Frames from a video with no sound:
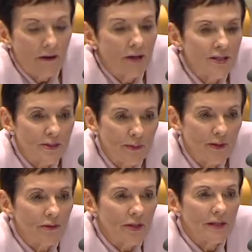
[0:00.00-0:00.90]

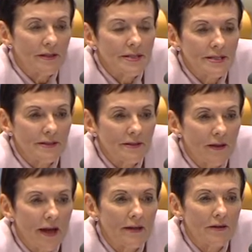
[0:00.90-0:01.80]
experience
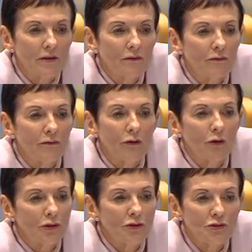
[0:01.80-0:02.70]
that
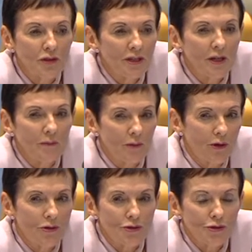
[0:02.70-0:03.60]
voluntary
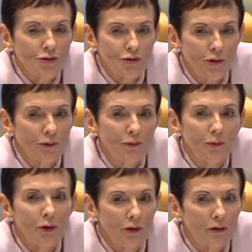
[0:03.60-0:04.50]
approaches don't
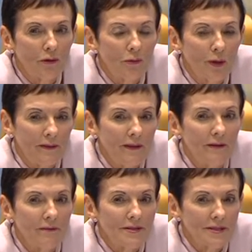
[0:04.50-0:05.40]
work when
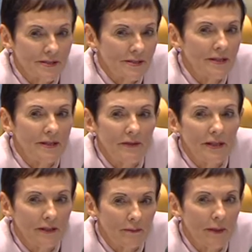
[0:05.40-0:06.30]
there is a
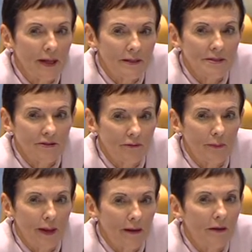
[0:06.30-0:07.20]
significant imbalance
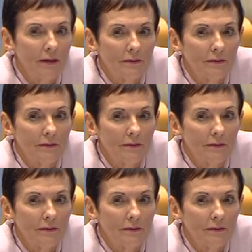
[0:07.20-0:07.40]
of power.